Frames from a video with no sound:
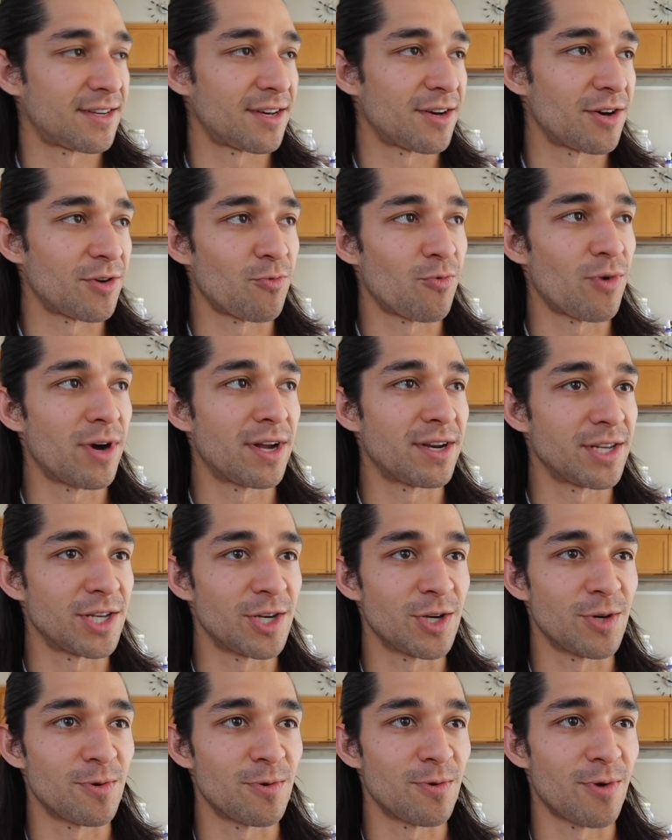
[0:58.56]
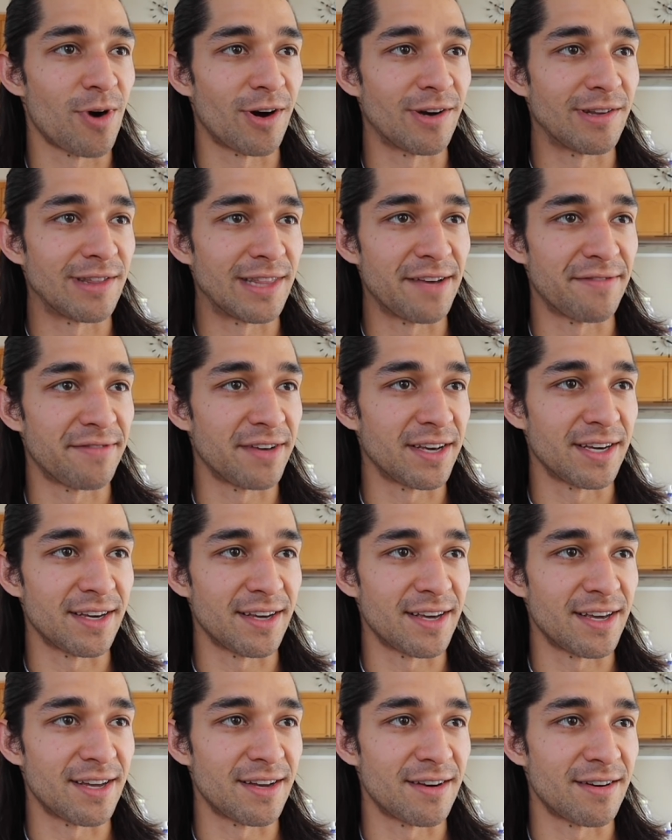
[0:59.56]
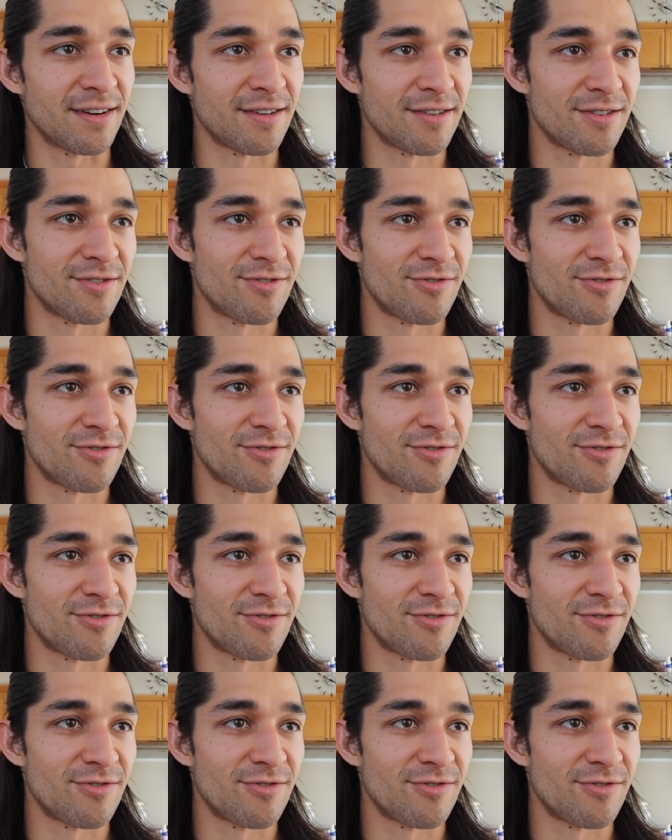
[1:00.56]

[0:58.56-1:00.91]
to what you are living in